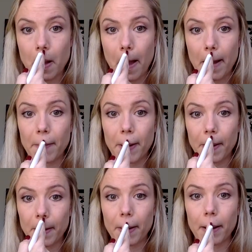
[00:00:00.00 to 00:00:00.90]
I put
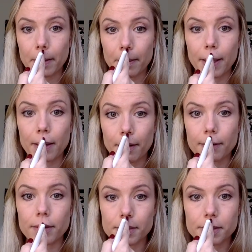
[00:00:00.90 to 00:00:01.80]
it kind of right here
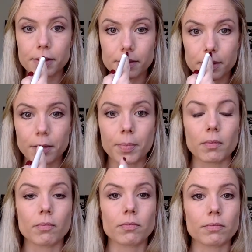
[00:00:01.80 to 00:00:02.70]
in this dip
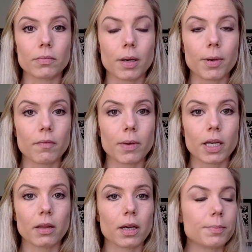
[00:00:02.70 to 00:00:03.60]
and above my
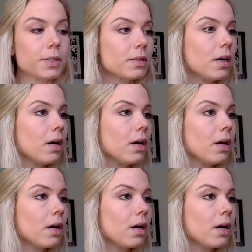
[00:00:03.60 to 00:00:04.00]
lips,